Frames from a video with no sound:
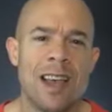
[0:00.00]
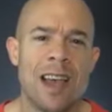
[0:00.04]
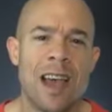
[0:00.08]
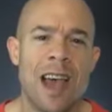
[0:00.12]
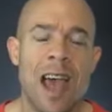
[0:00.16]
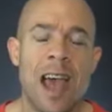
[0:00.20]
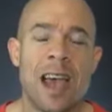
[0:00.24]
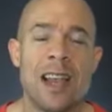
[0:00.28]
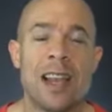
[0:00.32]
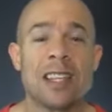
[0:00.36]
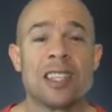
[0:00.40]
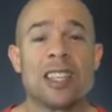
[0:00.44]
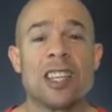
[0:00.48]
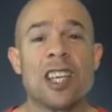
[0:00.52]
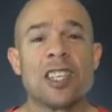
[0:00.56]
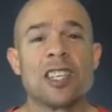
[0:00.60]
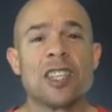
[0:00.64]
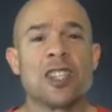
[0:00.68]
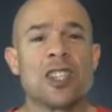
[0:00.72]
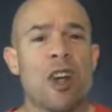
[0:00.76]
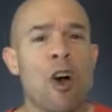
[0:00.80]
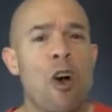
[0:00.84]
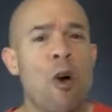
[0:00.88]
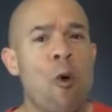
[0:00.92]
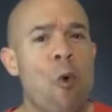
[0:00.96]
and it's
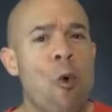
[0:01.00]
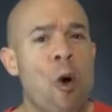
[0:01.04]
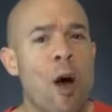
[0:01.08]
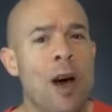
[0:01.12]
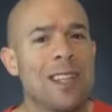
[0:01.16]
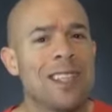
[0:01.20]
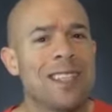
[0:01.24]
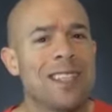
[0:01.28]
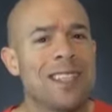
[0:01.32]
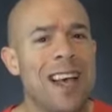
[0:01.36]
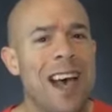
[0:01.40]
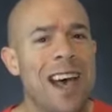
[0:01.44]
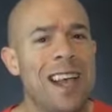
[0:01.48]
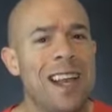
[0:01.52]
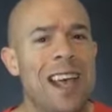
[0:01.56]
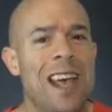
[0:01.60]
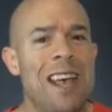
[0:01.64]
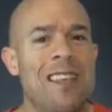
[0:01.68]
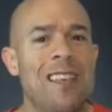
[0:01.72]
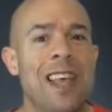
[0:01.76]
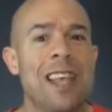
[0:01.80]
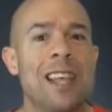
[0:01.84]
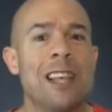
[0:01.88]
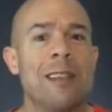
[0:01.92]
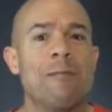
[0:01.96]
just so one-sided,
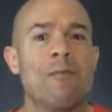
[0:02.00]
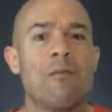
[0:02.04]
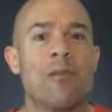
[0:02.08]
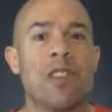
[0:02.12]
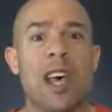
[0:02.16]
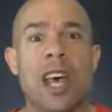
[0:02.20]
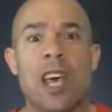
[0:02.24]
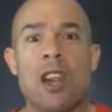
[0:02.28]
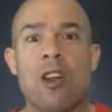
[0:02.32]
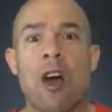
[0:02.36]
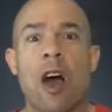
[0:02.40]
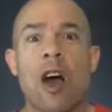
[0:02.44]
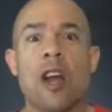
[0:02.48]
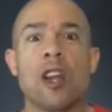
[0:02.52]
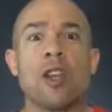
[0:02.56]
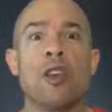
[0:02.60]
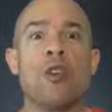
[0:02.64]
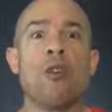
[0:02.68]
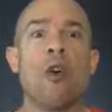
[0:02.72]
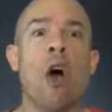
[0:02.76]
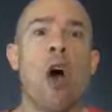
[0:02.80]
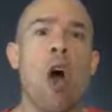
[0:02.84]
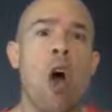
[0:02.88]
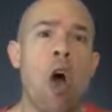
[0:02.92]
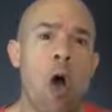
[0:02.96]
and then later on
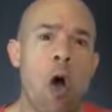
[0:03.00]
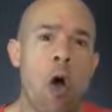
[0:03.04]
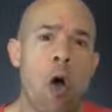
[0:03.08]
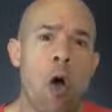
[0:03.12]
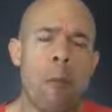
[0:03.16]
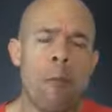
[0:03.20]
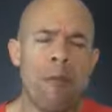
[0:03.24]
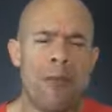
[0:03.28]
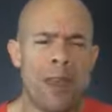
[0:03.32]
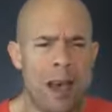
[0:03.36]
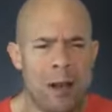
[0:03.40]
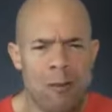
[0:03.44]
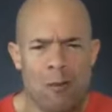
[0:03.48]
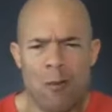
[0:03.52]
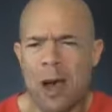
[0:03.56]
you hope that,